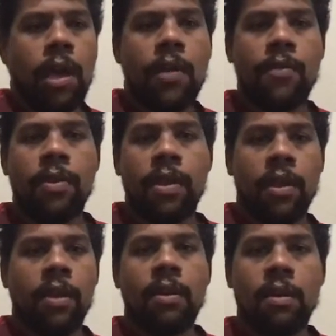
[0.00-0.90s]

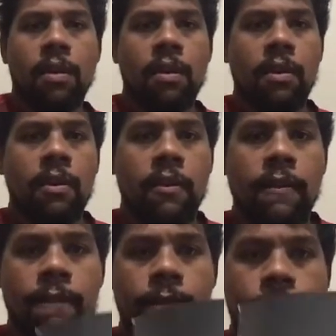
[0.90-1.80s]
Everything
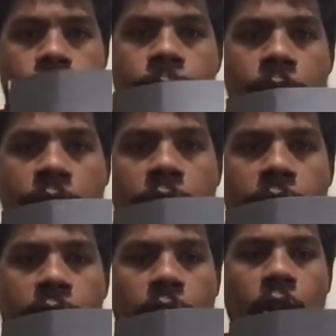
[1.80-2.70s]
fits
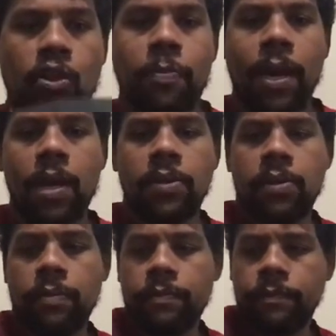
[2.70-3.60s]
here in the large
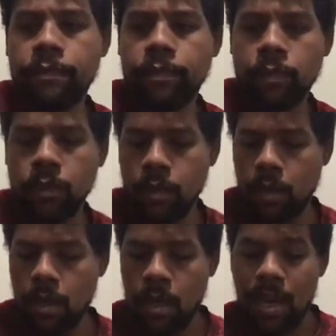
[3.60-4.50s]
box.
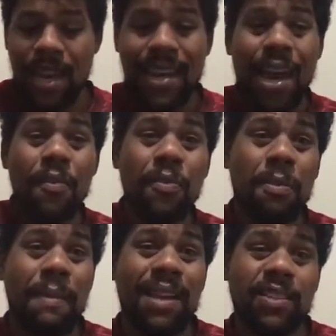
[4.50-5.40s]
And now for the
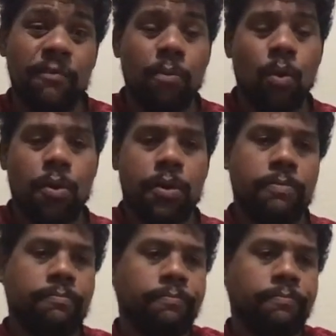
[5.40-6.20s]
massive board.